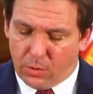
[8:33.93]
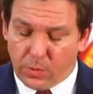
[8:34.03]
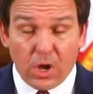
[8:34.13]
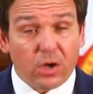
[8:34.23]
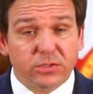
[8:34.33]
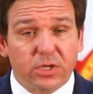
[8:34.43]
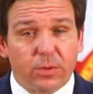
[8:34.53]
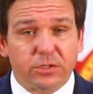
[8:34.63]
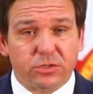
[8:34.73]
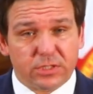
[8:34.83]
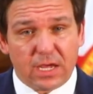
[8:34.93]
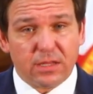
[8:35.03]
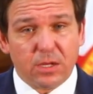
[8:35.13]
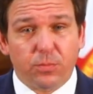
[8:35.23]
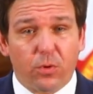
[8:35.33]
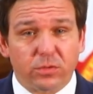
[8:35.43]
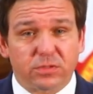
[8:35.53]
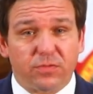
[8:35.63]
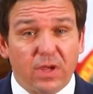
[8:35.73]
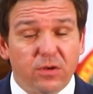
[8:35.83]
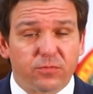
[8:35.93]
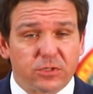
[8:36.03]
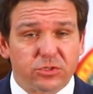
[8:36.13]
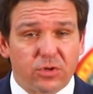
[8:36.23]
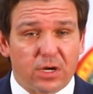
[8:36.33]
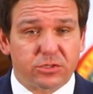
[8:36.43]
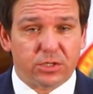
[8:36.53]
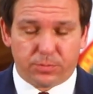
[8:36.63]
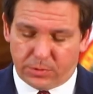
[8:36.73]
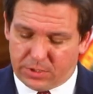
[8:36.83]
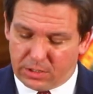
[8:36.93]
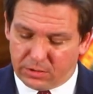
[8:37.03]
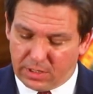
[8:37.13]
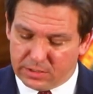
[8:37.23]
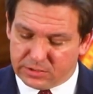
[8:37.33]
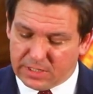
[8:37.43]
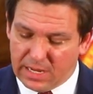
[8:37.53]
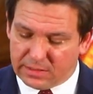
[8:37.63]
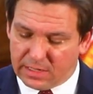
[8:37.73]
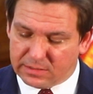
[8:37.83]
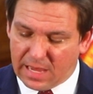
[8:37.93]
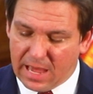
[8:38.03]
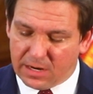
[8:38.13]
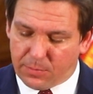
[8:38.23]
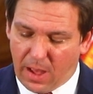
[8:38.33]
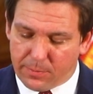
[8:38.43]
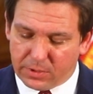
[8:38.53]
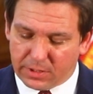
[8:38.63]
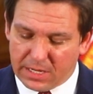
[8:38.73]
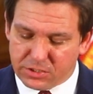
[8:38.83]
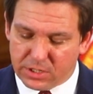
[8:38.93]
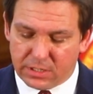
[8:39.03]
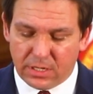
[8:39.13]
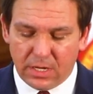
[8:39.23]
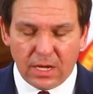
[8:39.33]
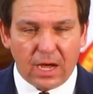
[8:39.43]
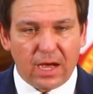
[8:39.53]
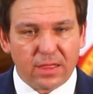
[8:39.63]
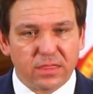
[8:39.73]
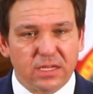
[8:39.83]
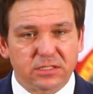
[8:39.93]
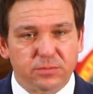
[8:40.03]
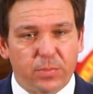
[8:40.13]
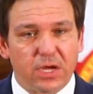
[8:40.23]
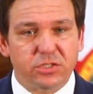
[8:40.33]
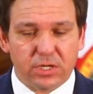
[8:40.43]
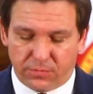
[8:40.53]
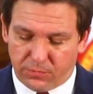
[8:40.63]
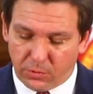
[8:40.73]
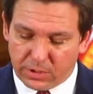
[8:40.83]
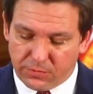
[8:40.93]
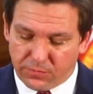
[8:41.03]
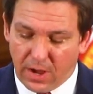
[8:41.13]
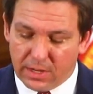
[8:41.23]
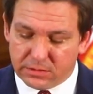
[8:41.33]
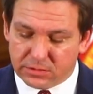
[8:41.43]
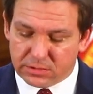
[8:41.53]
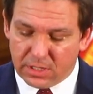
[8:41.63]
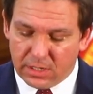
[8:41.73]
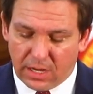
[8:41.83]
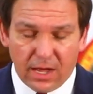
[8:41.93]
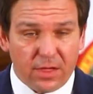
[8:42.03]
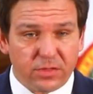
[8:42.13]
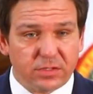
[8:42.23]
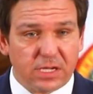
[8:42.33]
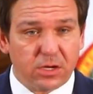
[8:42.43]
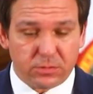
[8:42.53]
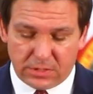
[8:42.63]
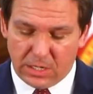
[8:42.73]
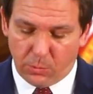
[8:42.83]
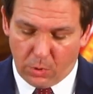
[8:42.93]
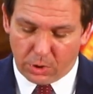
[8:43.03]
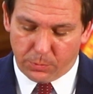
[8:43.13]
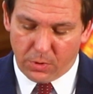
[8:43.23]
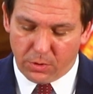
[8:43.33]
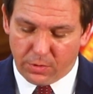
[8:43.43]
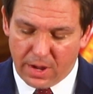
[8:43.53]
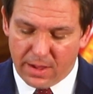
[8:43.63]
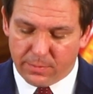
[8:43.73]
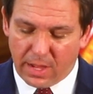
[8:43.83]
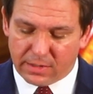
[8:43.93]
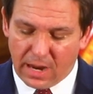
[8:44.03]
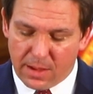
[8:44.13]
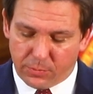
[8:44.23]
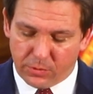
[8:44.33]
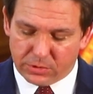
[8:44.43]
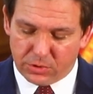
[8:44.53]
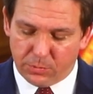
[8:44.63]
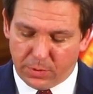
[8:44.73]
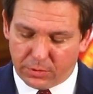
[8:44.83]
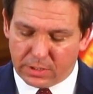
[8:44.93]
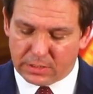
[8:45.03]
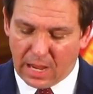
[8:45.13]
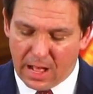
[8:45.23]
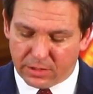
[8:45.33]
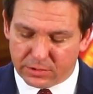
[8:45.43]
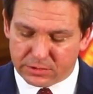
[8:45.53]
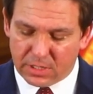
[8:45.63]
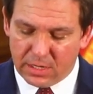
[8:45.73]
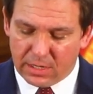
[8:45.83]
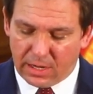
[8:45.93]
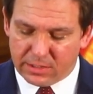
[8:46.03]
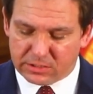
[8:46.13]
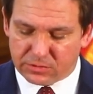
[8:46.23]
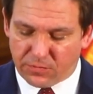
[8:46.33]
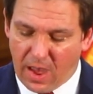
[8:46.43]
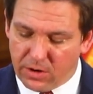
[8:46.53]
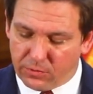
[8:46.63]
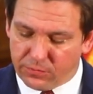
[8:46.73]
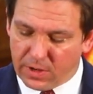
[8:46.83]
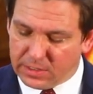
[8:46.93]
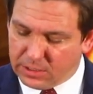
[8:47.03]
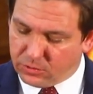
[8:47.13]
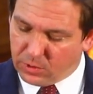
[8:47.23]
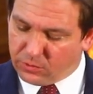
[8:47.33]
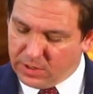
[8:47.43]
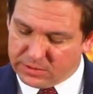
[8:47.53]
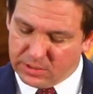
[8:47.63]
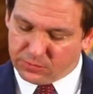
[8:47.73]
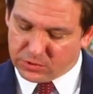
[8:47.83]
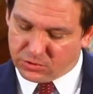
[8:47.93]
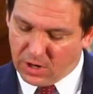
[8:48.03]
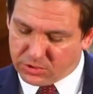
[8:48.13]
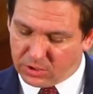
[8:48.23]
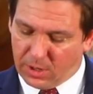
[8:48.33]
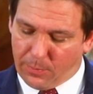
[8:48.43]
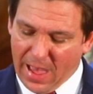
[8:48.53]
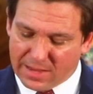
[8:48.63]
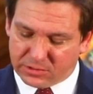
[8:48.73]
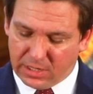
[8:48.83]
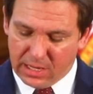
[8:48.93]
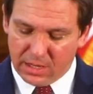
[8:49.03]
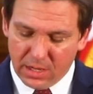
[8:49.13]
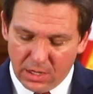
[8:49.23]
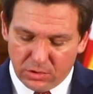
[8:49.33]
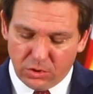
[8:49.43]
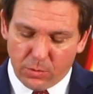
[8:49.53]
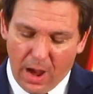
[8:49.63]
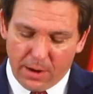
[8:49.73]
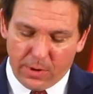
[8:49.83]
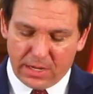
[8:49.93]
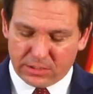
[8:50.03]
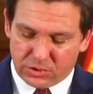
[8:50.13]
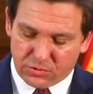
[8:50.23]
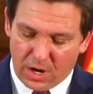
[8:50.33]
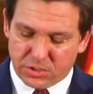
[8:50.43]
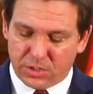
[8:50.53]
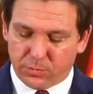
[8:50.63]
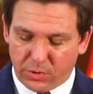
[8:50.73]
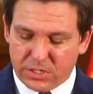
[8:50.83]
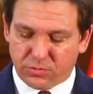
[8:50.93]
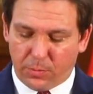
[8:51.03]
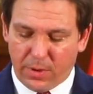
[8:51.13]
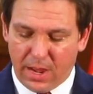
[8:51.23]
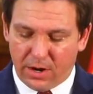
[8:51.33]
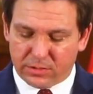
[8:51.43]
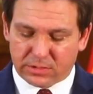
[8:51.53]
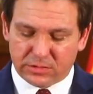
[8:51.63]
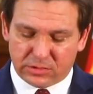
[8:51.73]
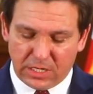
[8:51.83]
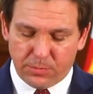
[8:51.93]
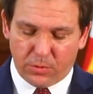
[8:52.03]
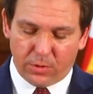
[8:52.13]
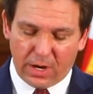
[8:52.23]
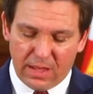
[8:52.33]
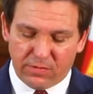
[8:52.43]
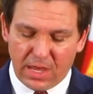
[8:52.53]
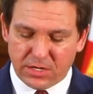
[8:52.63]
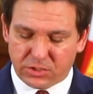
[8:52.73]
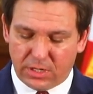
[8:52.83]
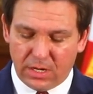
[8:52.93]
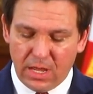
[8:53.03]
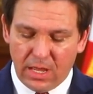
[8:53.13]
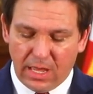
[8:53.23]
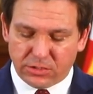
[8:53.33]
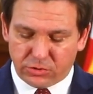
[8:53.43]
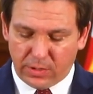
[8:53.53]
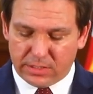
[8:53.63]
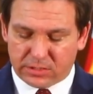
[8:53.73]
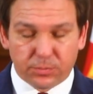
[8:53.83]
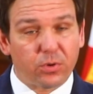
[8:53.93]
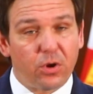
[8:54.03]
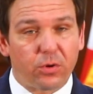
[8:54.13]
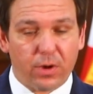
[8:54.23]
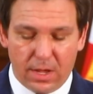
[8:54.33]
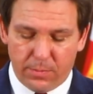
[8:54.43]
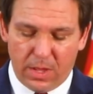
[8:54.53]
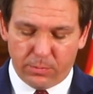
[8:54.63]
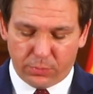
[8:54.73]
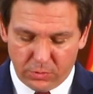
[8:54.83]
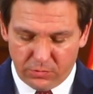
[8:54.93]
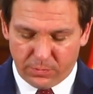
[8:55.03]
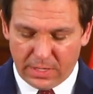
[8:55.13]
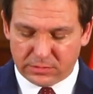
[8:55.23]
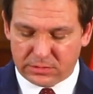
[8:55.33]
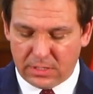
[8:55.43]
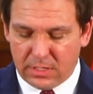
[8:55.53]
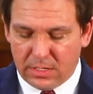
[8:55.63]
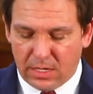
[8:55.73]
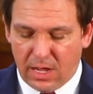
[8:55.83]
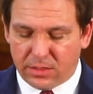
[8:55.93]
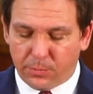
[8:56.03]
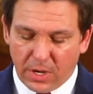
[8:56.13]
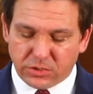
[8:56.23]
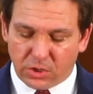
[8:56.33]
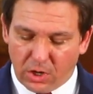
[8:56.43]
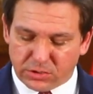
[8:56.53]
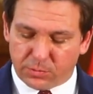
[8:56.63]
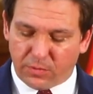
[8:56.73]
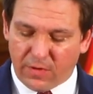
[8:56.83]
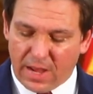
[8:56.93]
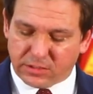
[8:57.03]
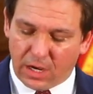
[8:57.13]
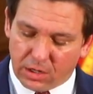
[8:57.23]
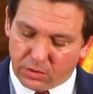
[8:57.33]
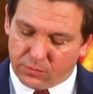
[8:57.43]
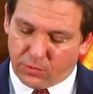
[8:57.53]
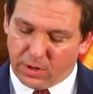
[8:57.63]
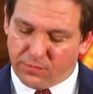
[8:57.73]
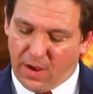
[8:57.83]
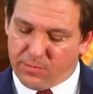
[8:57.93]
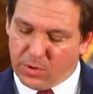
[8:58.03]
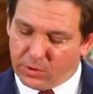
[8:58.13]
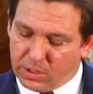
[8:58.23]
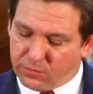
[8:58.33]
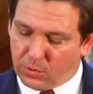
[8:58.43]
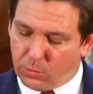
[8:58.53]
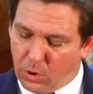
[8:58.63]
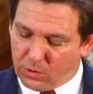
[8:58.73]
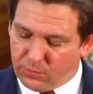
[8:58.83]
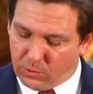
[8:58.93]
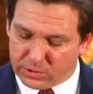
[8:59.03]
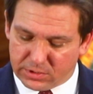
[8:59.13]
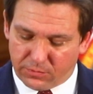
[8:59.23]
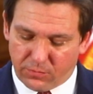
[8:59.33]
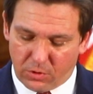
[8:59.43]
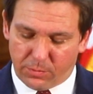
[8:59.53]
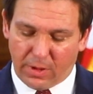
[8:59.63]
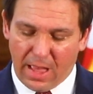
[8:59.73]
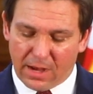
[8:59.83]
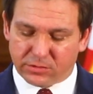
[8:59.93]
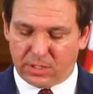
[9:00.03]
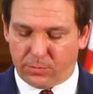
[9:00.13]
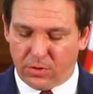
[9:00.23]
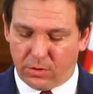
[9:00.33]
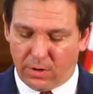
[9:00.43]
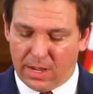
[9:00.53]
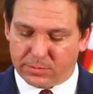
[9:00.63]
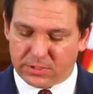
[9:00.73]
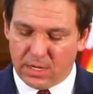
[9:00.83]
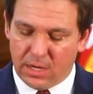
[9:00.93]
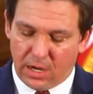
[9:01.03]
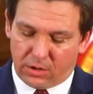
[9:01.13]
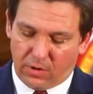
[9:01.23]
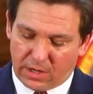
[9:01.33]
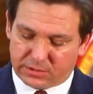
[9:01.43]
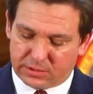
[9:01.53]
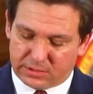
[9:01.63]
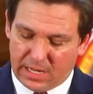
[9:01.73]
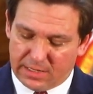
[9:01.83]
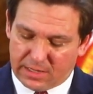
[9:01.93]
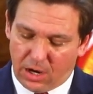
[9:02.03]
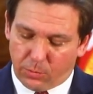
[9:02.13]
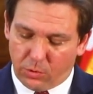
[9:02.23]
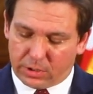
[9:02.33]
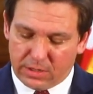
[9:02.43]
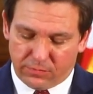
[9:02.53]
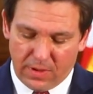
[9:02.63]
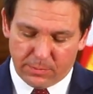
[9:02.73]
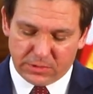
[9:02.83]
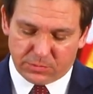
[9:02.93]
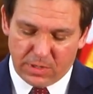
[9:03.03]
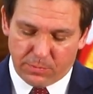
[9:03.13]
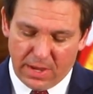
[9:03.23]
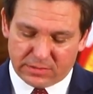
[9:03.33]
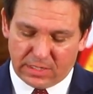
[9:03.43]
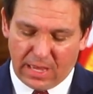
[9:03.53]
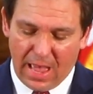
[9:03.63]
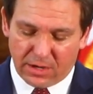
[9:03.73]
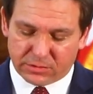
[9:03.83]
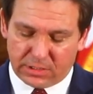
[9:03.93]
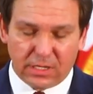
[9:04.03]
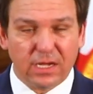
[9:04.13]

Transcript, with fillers: We also understand the importance of infrastructure, particularly in a state that has added population. Uh, this budget fully funds uh, the DOT work program at $9.2 billion. Uh, this is vital funding to increase infrastructure capacity, new highway construction, bridge repairs, and seaport aviation and transit program improvements. Uh, the budget also provides 145 million for workforce and affordable housing programs across the state to help working families meet basic housing